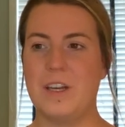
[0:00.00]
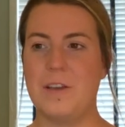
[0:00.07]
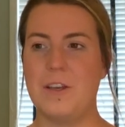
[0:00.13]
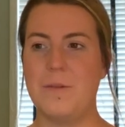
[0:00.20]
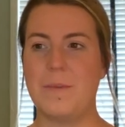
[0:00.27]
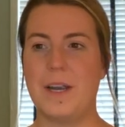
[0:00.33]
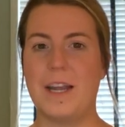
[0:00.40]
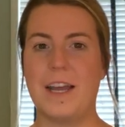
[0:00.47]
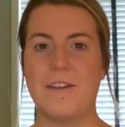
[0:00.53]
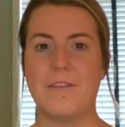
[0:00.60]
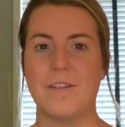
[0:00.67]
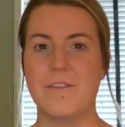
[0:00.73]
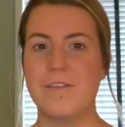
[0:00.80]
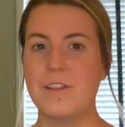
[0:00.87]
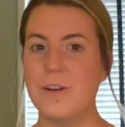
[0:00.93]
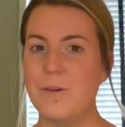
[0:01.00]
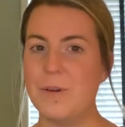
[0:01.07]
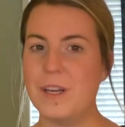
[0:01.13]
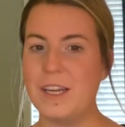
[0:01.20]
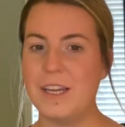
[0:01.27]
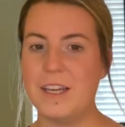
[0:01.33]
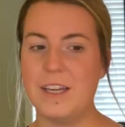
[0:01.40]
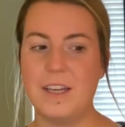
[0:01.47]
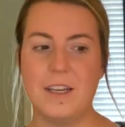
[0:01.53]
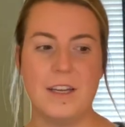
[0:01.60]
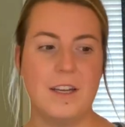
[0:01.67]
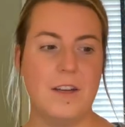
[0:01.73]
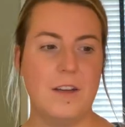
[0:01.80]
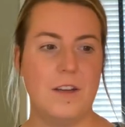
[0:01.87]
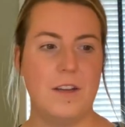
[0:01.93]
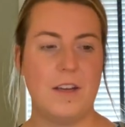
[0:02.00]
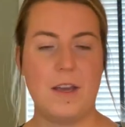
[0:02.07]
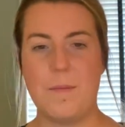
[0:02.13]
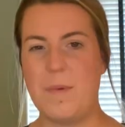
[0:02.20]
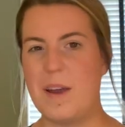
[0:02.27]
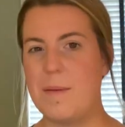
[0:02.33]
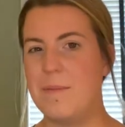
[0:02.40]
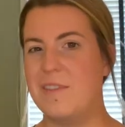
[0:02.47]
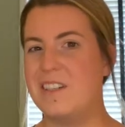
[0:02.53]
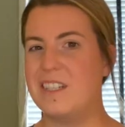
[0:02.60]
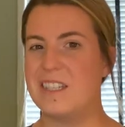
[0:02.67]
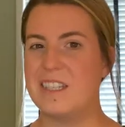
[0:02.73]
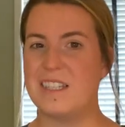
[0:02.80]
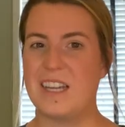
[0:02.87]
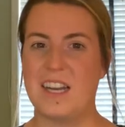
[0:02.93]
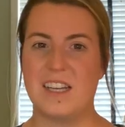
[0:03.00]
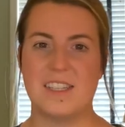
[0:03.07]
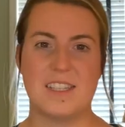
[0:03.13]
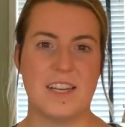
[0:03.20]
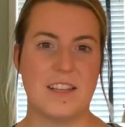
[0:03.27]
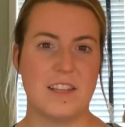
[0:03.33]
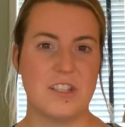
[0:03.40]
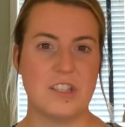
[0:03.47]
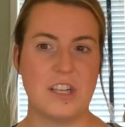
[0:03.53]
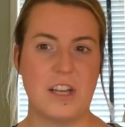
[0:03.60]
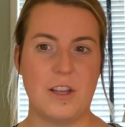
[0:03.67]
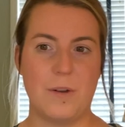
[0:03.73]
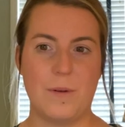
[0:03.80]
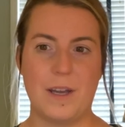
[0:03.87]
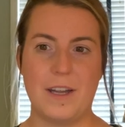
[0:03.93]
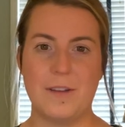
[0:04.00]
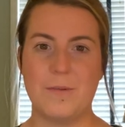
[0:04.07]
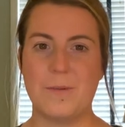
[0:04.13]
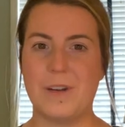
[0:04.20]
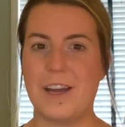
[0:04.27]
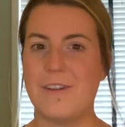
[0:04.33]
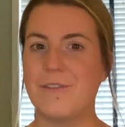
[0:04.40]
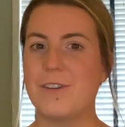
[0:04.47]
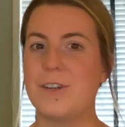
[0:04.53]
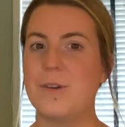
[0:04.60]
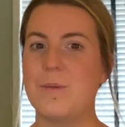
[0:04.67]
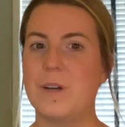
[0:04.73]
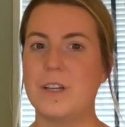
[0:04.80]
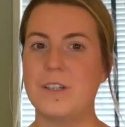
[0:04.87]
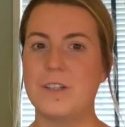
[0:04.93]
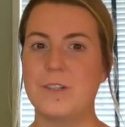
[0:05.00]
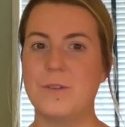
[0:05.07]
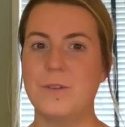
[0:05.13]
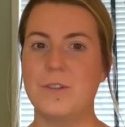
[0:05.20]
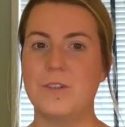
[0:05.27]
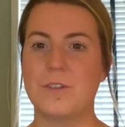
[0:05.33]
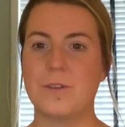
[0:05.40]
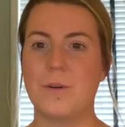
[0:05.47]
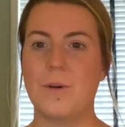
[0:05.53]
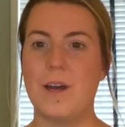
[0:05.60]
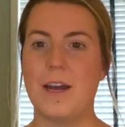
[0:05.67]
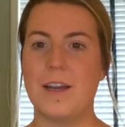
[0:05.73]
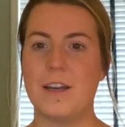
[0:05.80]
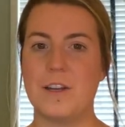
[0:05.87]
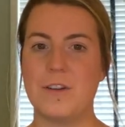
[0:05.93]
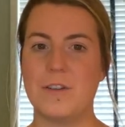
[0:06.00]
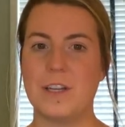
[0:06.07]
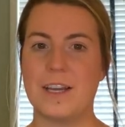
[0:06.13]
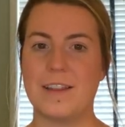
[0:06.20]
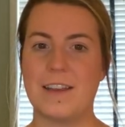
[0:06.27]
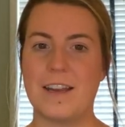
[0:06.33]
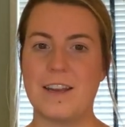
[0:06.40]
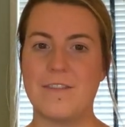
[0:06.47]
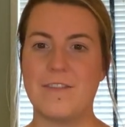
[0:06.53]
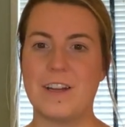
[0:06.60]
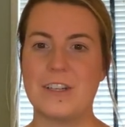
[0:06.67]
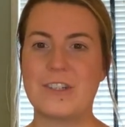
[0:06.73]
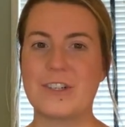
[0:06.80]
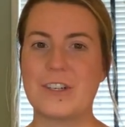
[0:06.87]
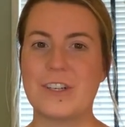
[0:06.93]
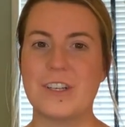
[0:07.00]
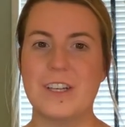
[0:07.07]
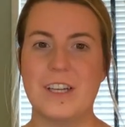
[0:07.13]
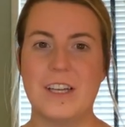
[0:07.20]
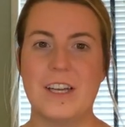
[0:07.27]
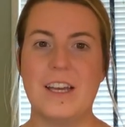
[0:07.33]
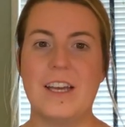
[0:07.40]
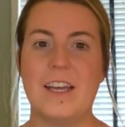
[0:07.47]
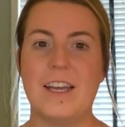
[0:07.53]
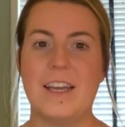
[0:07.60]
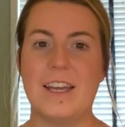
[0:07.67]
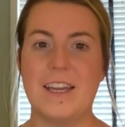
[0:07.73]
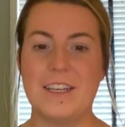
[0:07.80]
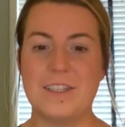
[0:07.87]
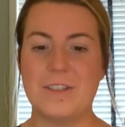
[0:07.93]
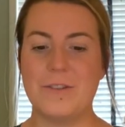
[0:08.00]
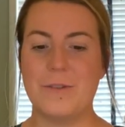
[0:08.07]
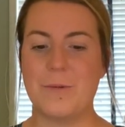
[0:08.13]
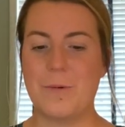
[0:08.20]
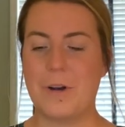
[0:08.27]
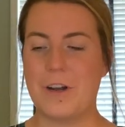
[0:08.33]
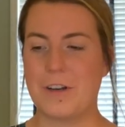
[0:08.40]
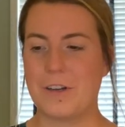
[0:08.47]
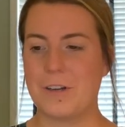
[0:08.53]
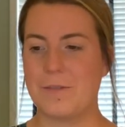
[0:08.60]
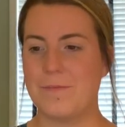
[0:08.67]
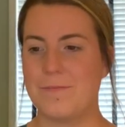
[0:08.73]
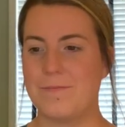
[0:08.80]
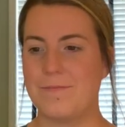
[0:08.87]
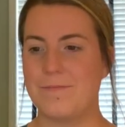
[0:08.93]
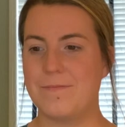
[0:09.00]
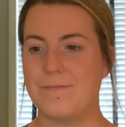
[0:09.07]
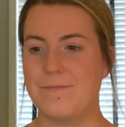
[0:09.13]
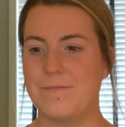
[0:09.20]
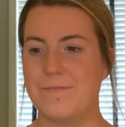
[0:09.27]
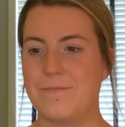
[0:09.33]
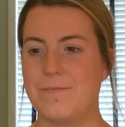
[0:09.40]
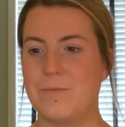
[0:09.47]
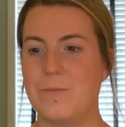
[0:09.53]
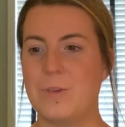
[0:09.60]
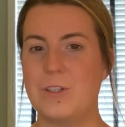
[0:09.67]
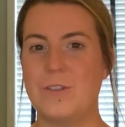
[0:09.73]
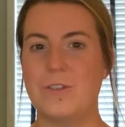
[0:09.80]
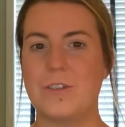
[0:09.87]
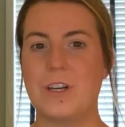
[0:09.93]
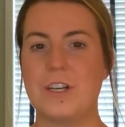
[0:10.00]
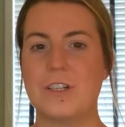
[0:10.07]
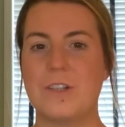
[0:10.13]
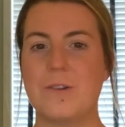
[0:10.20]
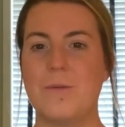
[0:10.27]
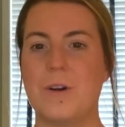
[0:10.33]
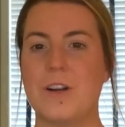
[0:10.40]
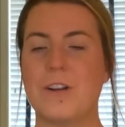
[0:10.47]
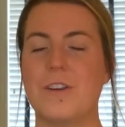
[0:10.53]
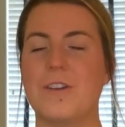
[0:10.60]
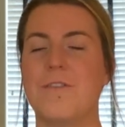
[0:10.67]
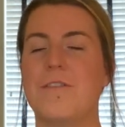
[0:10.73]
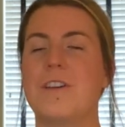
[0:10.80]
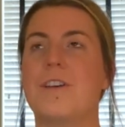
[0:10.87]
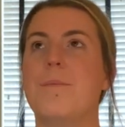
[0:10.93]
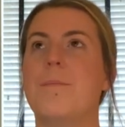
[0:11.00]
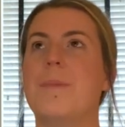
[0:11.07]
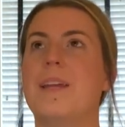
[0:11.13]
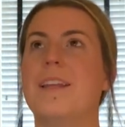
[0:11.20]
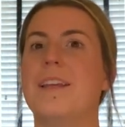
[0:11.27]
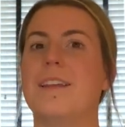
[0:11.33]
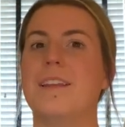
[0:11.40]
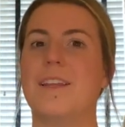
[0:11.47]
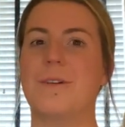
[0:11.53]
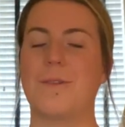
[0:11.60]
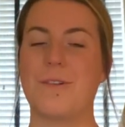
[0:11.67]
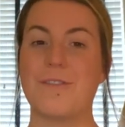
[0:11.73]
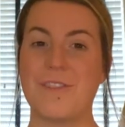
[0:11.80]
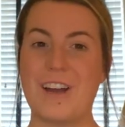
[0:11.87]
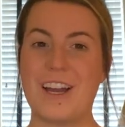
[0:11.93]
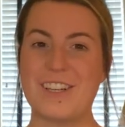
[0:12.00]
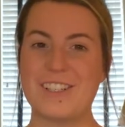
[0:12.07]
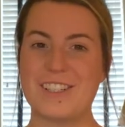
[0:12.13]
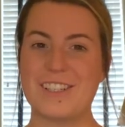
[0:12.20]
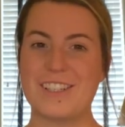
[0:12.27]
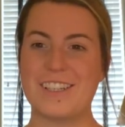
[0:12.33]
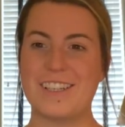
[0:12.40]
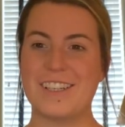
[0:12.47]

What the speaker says: You might have a floaty. It might just decide to stay in the shallow end. Whatever you want to do, you just go ahead and you take that adventure into the water. Once you touch the water, you feel immediately refreshed.